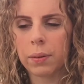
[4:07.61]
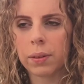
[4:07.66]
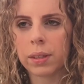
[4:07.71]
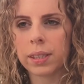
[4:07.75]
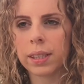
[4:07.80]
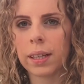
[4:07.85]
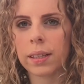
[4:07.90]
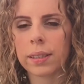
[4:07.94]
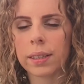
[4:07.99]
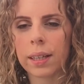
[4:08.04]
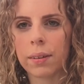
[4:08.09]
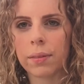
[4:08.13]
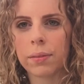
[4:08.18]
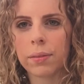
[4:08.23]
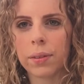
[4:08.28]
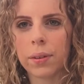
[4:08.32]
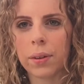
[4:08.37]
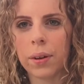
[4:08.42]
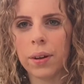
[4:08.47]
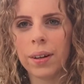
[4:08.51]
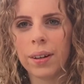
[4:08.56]
what does that stand
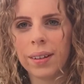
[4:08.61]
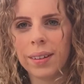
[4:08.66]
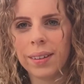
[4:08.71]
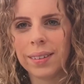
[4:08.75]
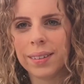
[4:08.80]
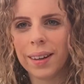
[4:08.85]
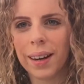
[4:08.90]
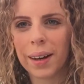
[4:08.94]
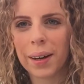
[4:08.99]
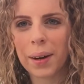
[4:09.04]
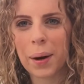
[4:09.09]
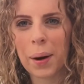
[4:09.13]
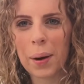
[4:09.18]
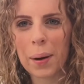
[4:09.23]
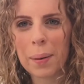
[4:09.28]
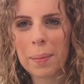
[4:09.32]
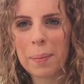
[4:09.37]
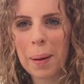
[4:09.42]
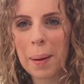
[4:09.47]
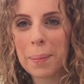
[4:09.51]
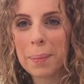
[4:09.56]
for? I can't
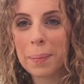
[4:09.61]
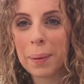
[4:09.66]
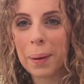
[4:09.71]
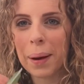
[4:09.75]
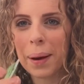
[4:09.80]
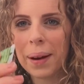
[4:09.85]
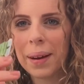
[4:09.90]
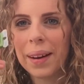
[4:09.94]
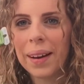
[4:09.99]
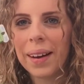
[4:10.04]
remember.